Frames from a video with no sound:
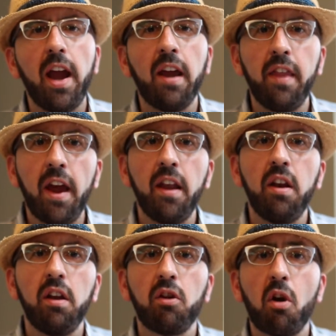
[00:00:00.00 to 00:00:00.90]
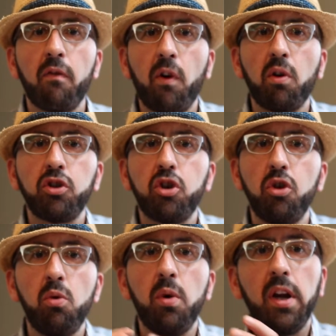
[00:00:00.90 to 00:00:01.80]
And then there are folks
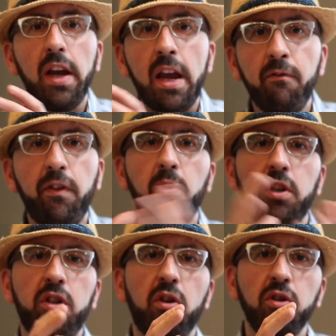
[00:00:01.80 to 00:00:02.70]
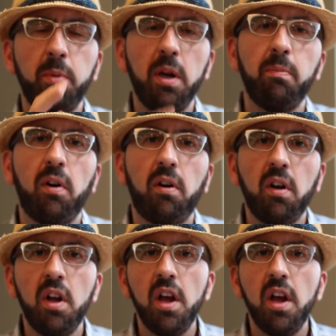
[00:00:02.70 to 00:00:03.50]
who influence those people.